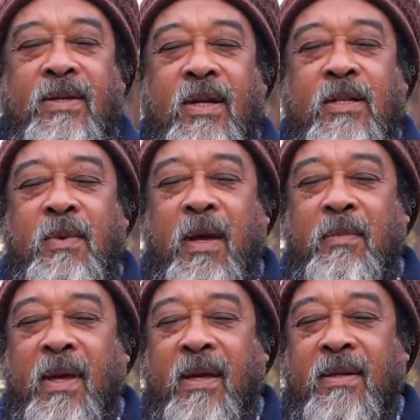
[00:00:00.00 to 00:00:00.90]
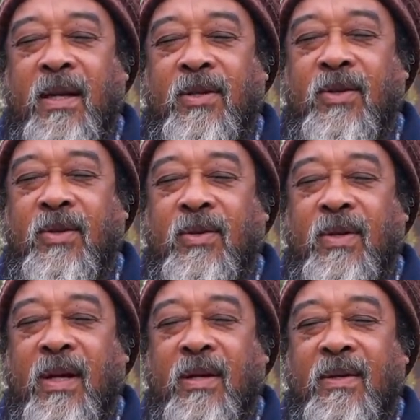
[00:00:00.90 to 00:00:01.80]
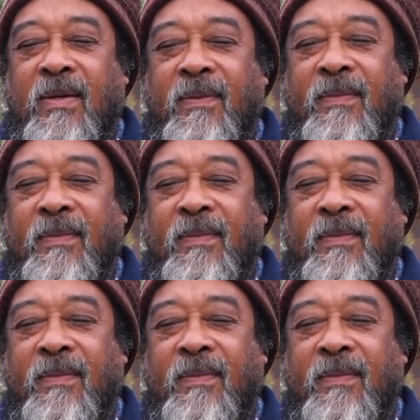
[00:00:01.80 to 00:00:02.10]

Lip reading: just by paying attention to that.